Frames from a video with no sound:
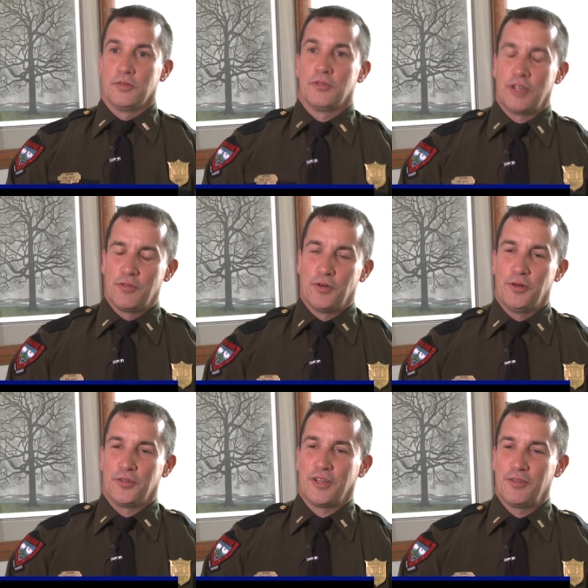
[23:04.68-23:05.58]
Several,
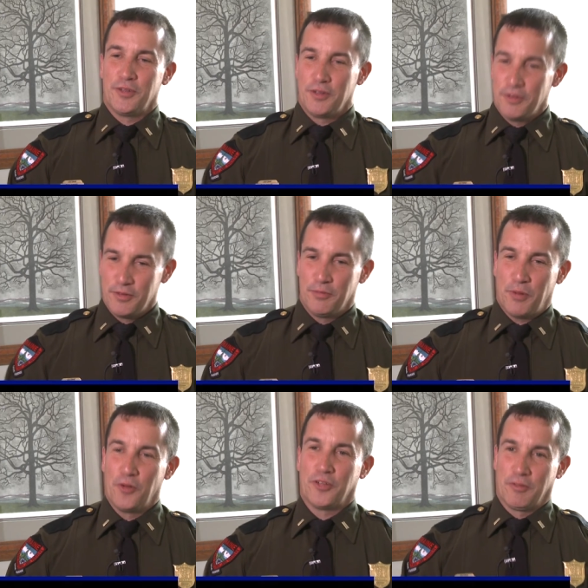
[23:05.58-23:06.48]
several. You, you've
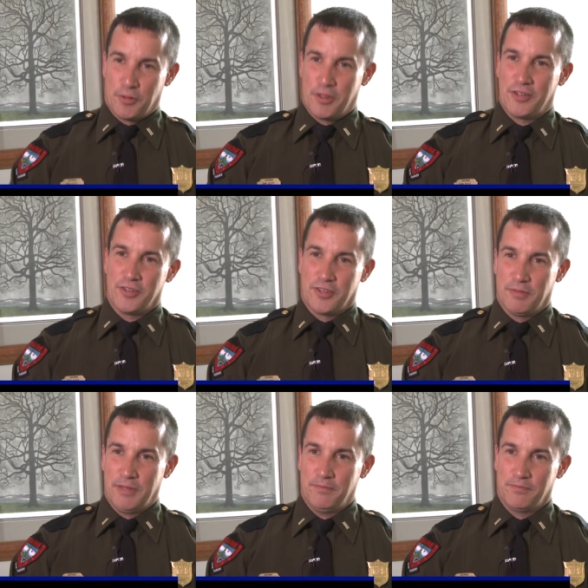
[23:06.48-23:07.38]
posed several questions to
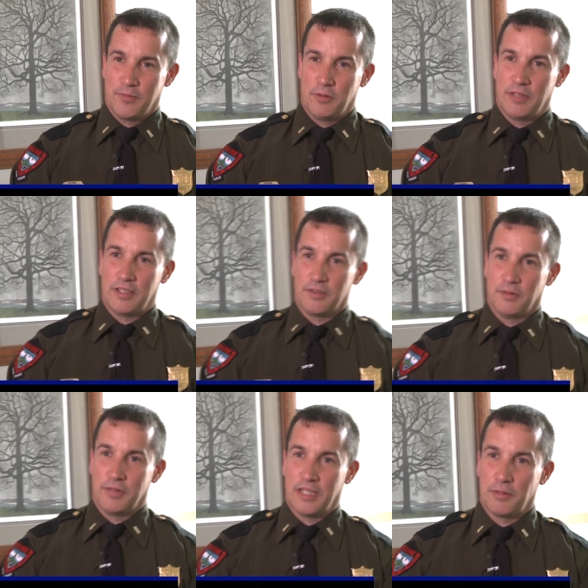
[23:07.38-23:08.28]
me. I posed we'll take, one. We'll
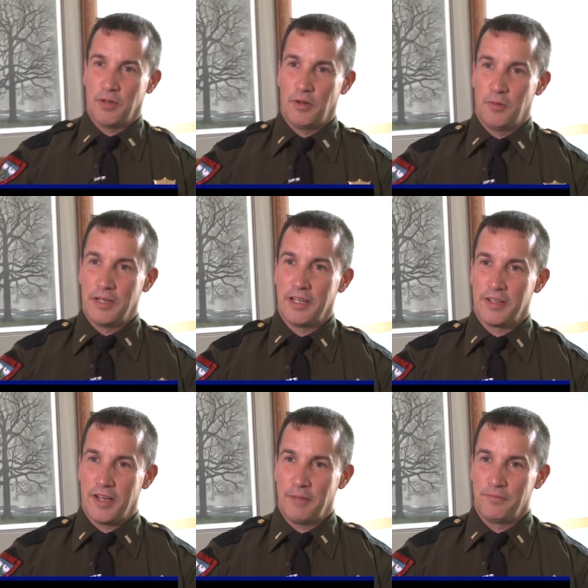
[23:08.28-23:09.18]
take them all one at a
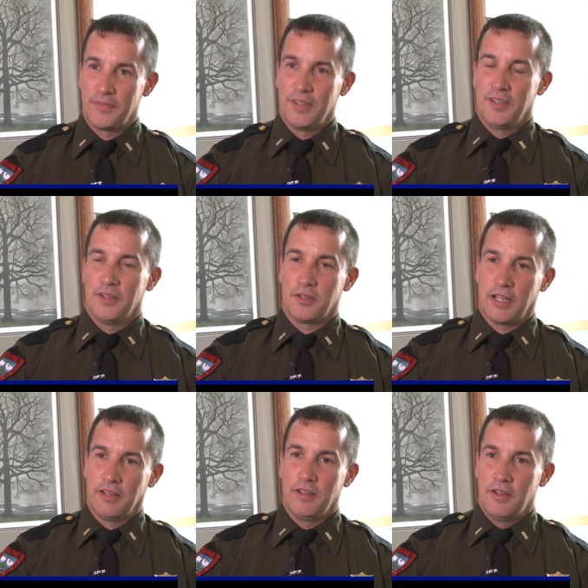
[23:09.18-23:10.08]
time. What, what,
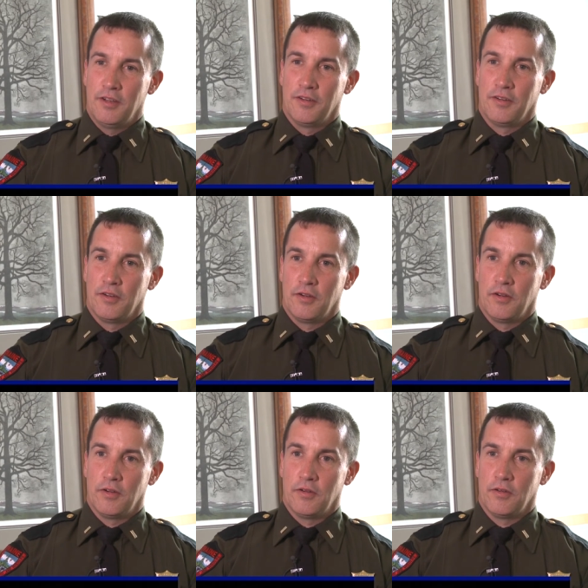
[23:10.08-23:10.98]
okay. what went on with the
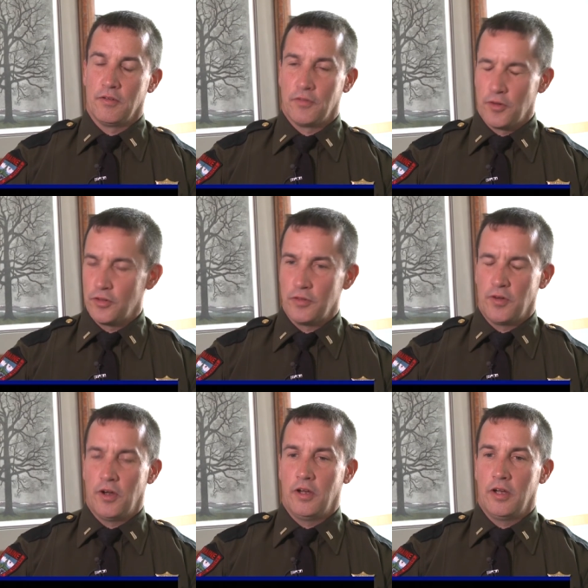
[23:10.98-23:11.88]
beaches? First of
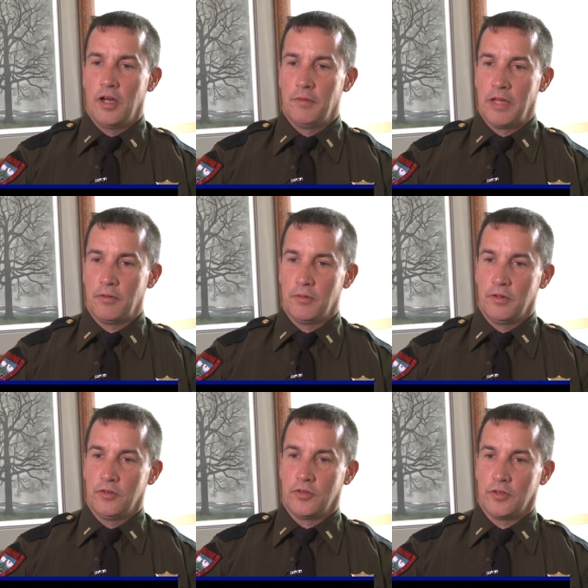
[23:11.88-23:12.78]
all, um, that
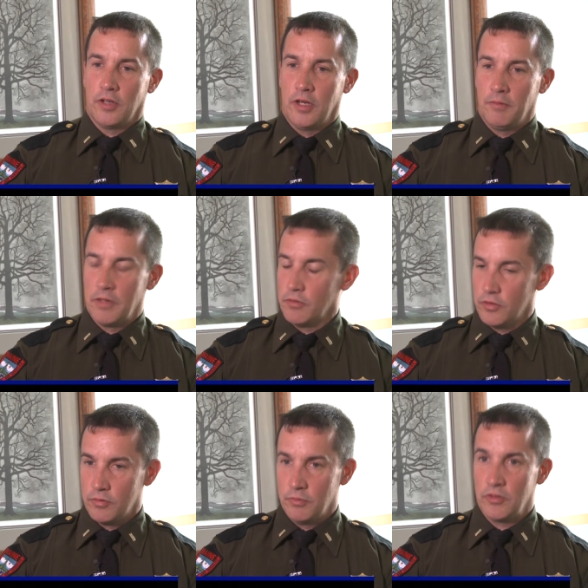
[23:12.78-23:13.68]
was um, that
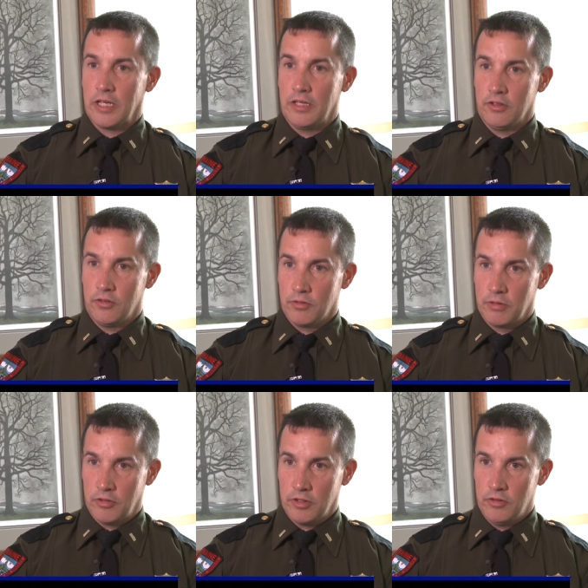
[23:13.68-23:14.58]
was Miss Kelly's
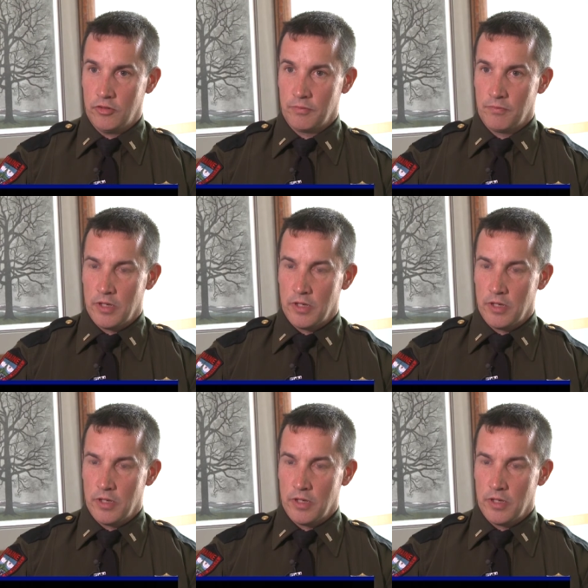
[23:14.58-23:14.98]
residence.